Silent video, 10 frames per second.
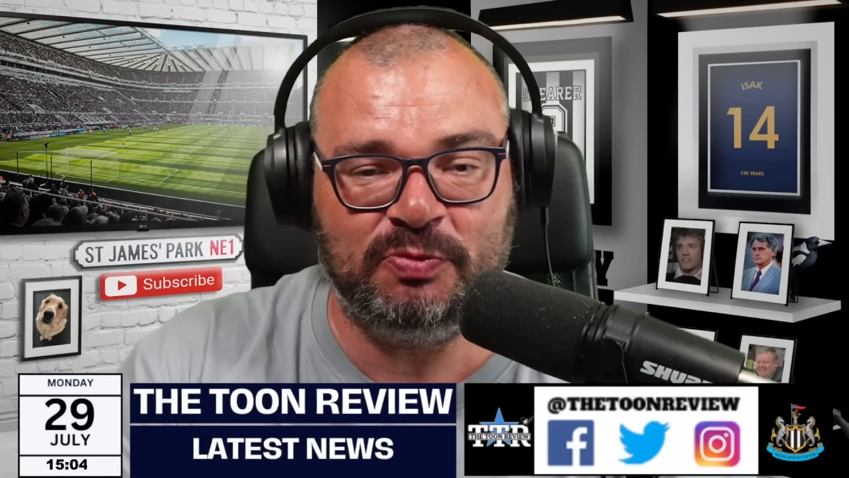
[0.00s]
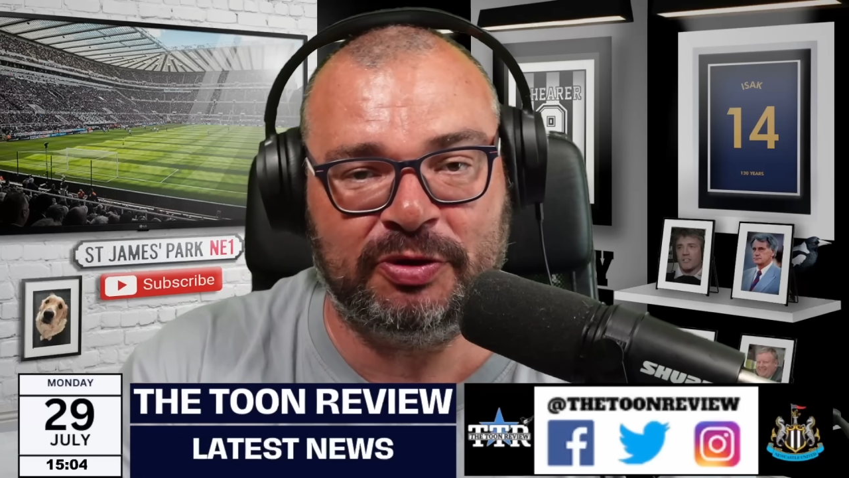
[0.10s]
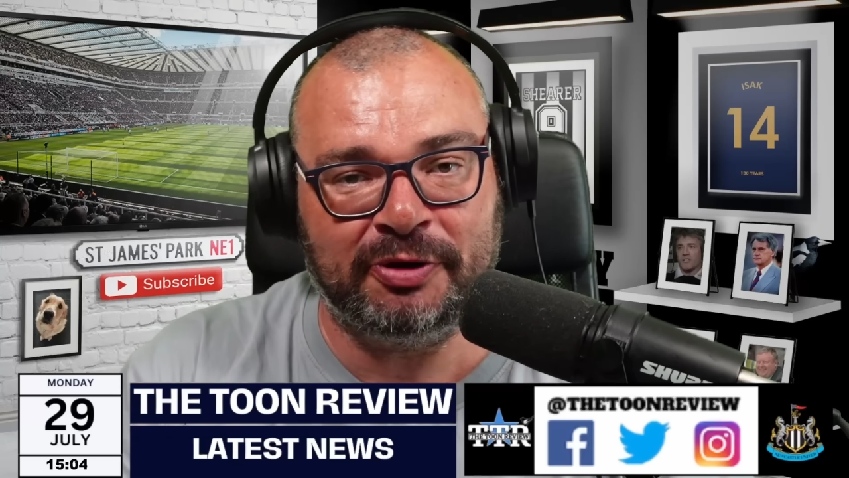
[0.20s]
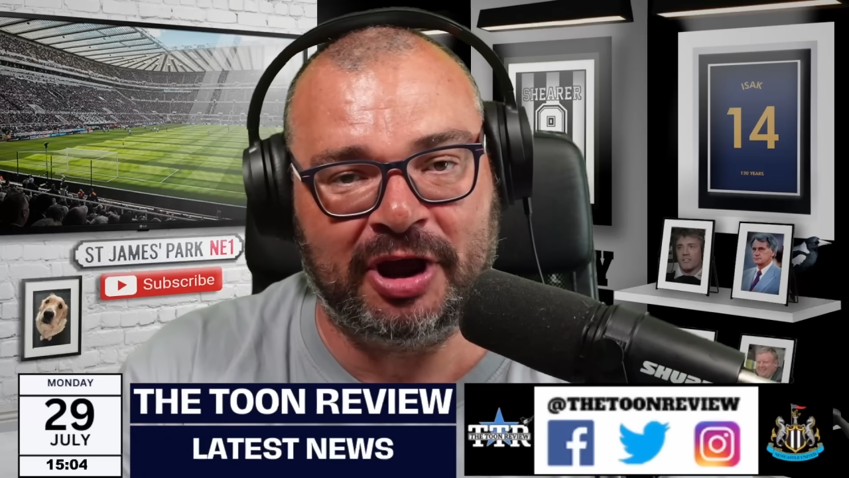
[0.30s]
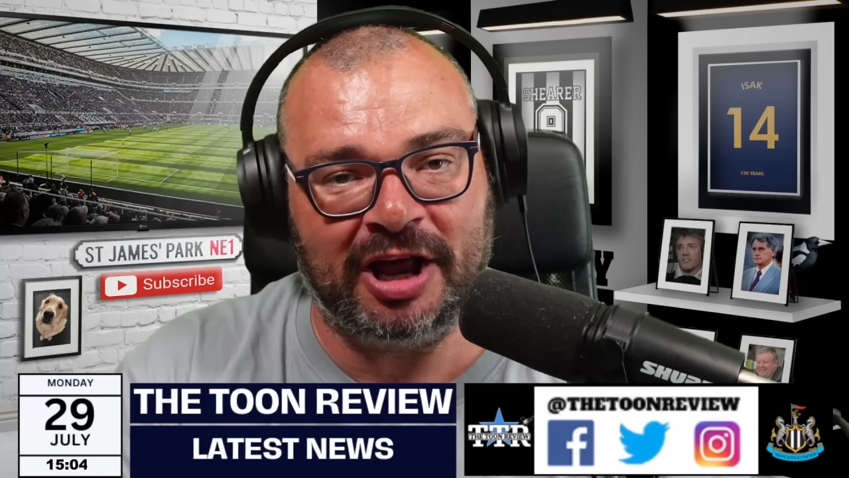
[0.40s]

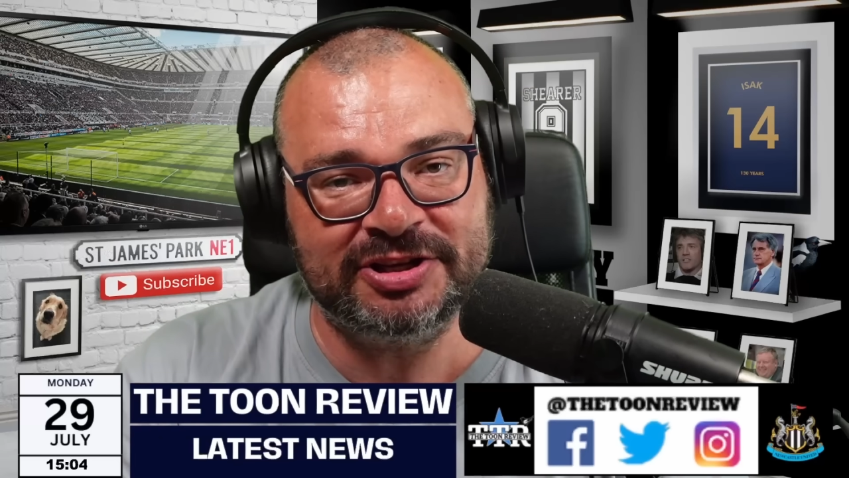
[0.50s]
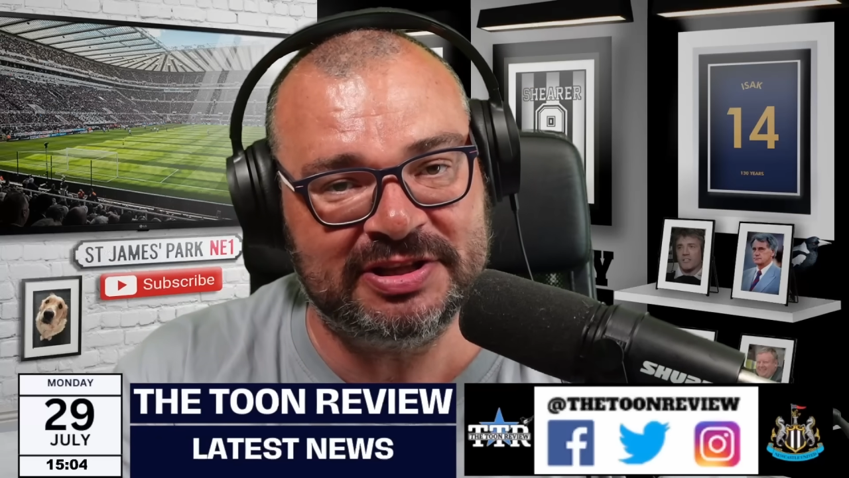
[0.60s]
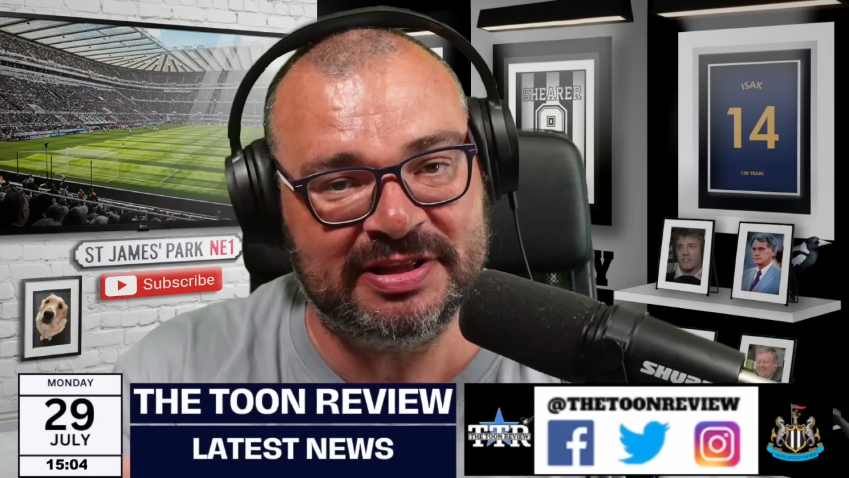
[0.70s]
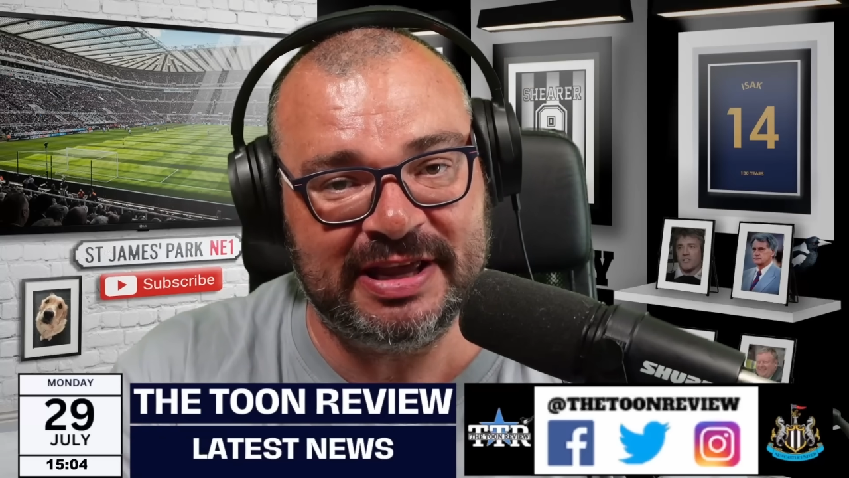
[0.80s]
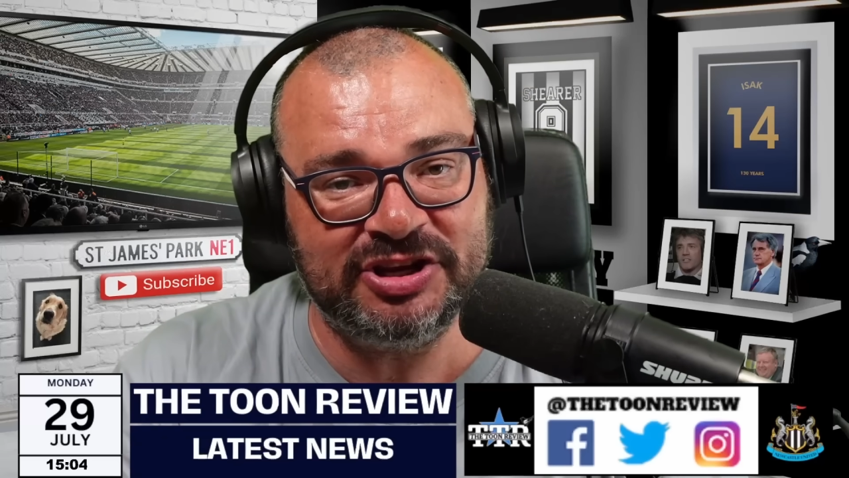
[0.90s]
with regards to
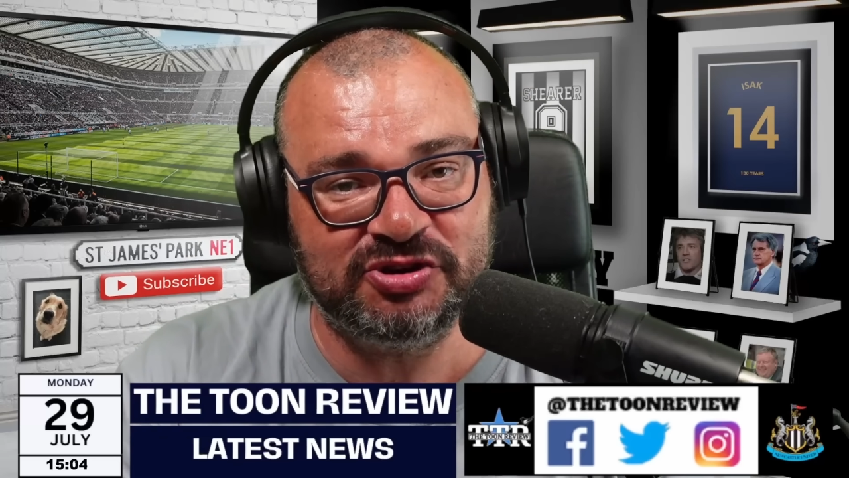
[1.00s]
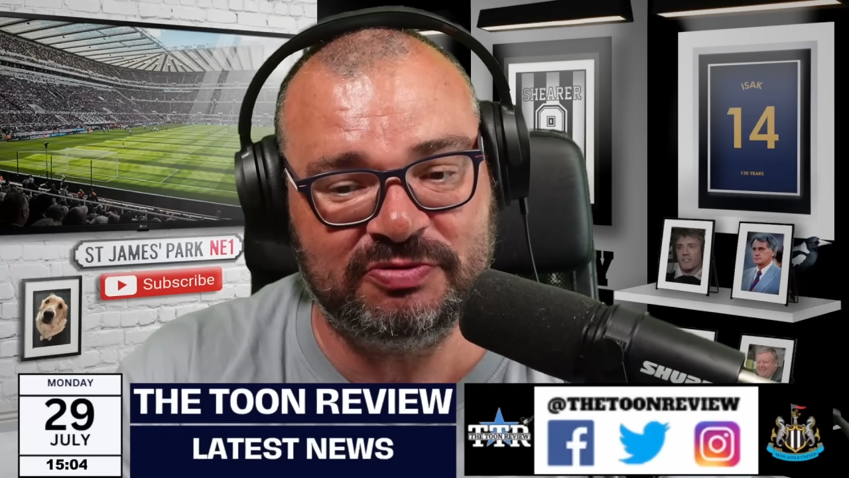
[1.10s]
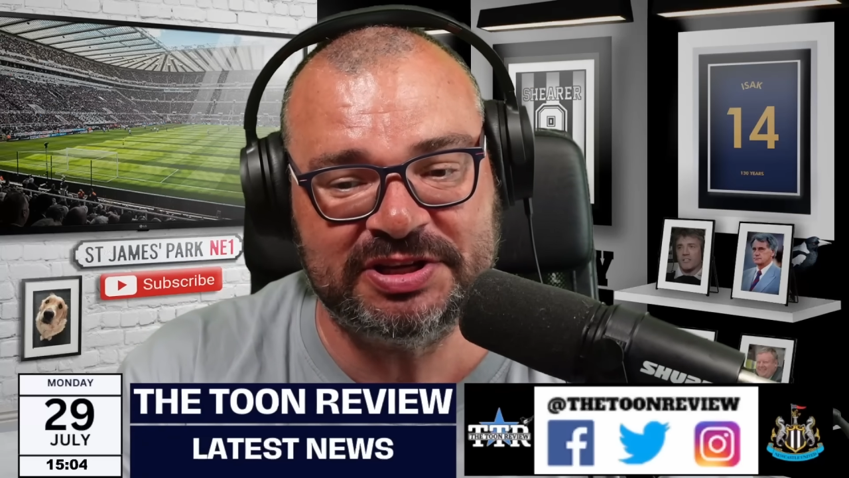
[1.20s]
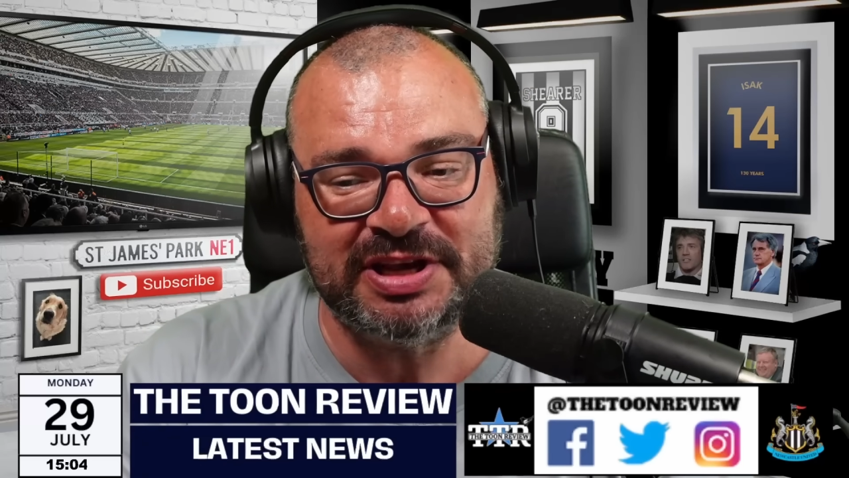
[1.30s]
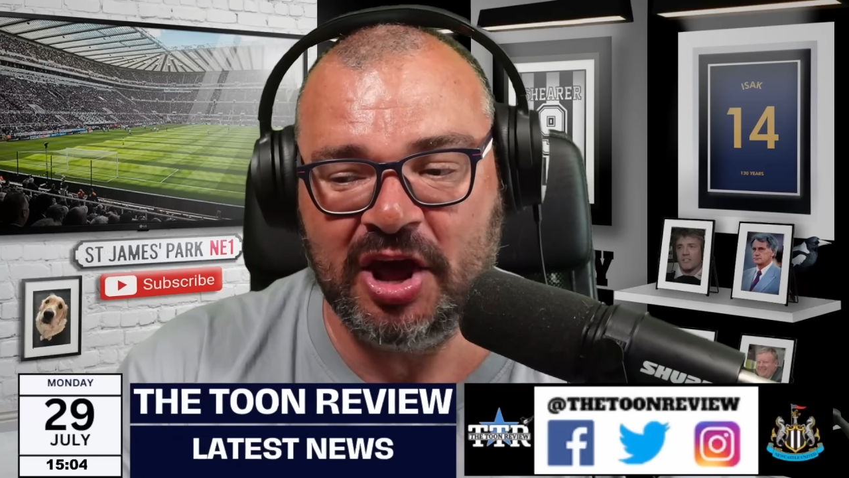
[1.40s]
the
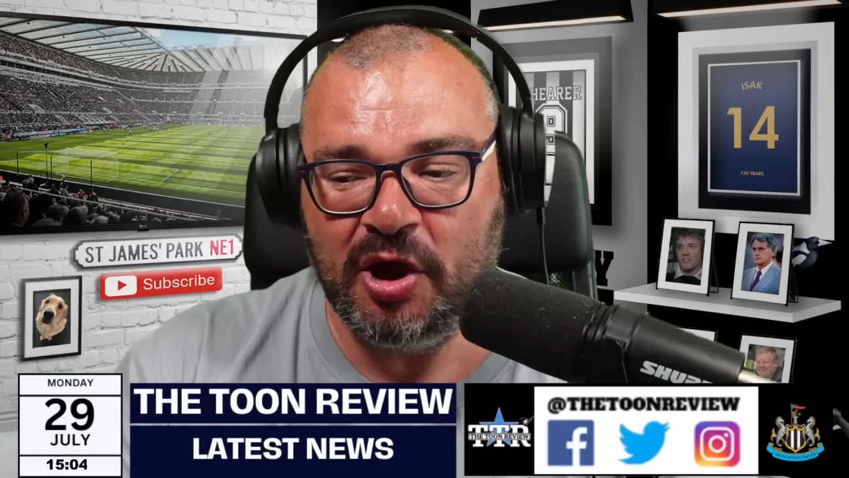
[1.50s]
injuries.